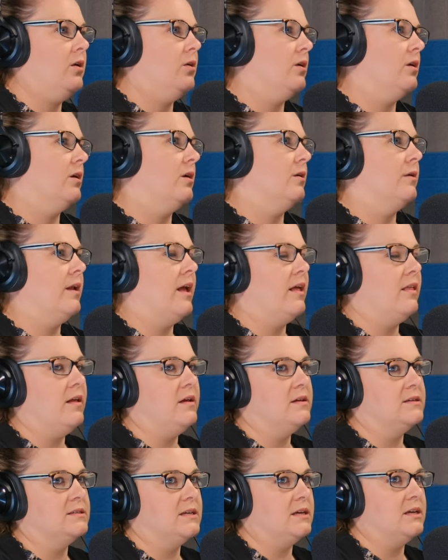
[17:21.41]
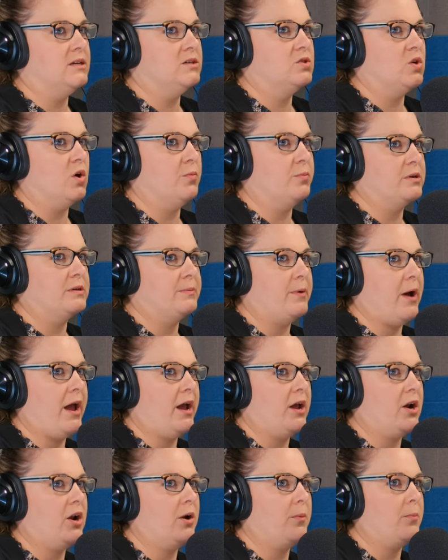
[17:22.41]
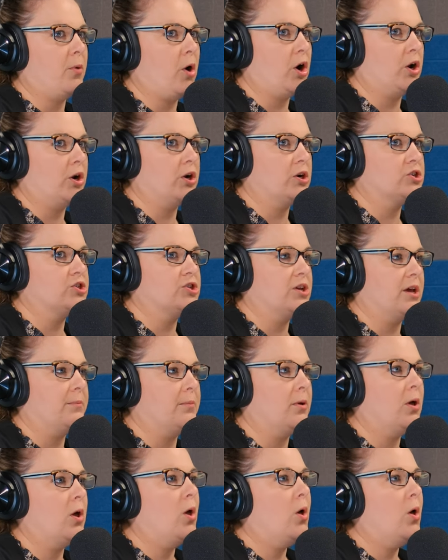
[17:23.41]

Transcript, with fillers: or an LLC, sole proprietor, partnership.